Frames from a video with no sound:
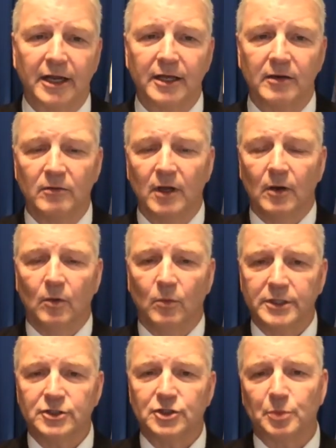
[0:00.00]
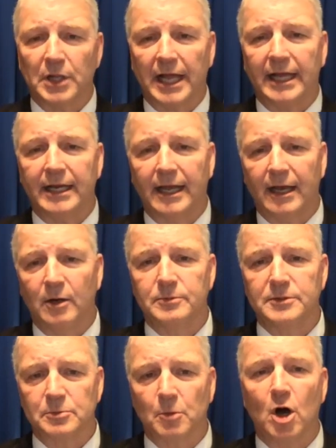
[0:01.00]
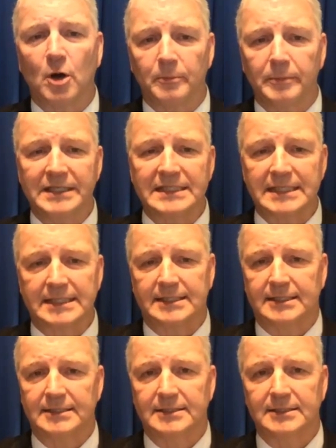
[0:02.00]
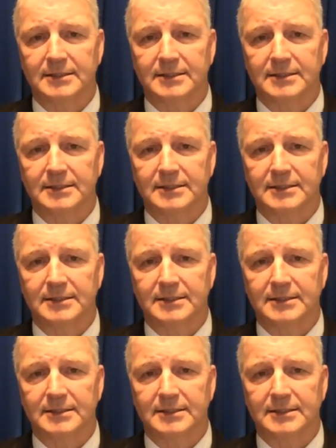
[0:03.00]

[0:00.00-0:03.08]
And what's your plan to help small businesses?